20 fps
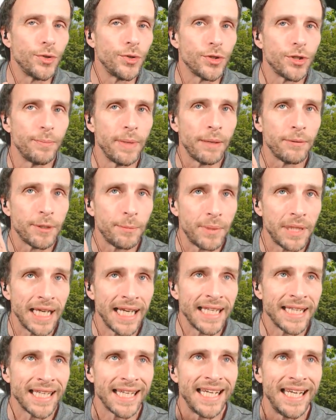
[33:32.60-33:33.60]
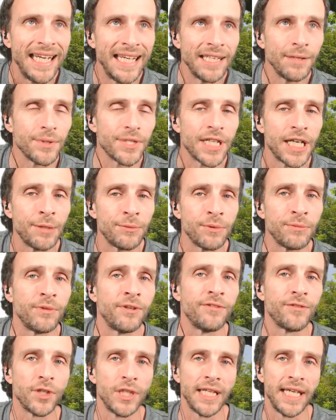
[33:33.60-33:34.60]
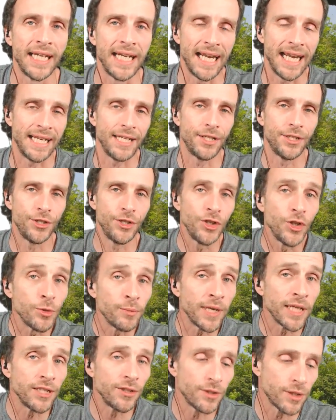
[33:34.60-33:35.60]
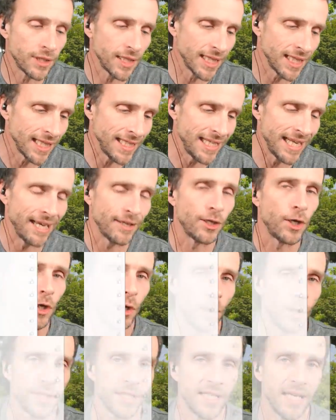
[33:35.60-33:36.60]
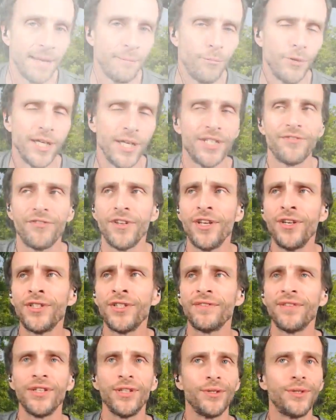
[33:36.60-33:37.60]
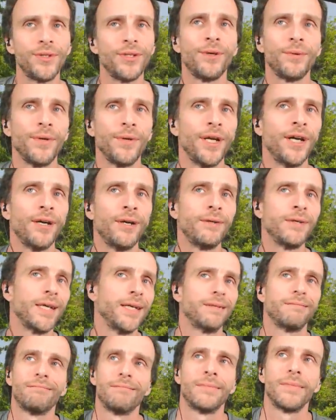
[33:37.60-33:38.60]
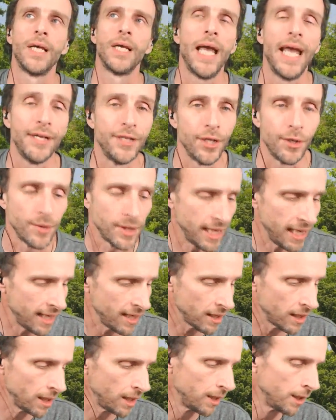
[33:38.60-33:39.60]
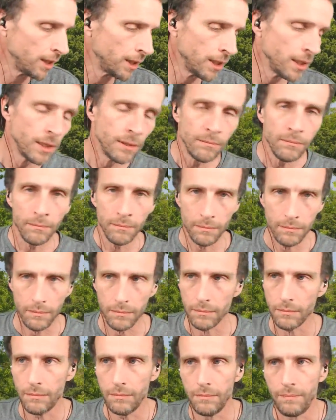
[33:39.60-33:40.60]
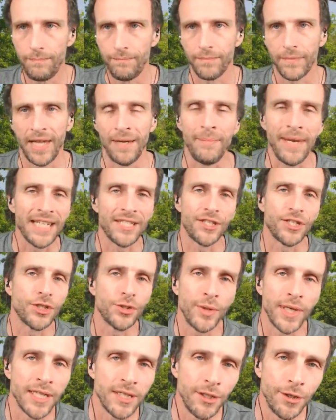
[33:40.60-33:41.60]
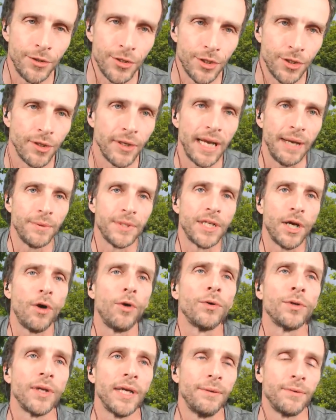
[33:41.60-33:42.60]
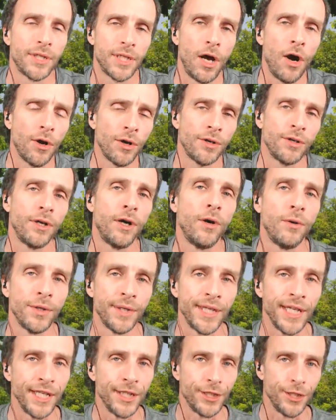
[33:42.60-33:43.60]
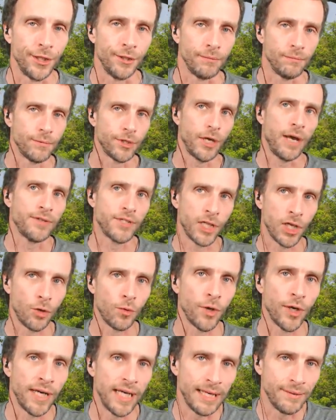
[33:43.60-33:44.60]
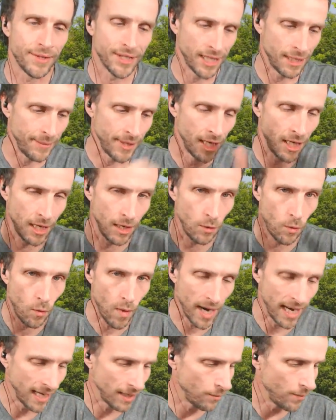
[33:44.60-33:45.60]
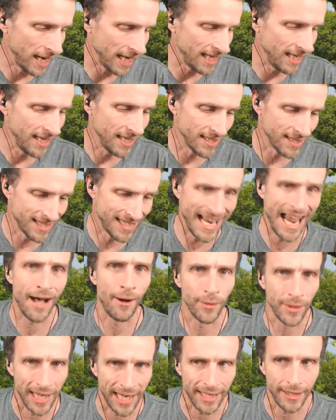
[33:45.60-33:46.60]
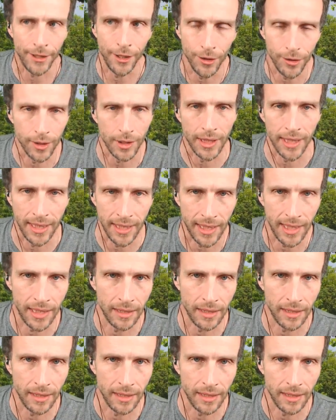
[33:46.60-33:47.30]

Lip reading: be able to play in the key that was comfortable for Lynn, I had to tune my ukulele down a whole step, which for those of you who don't know and don't care, it makes the strings looser. It was harder to hold it into. So I was a little worried it was going to be all wanky and sound like a ukulele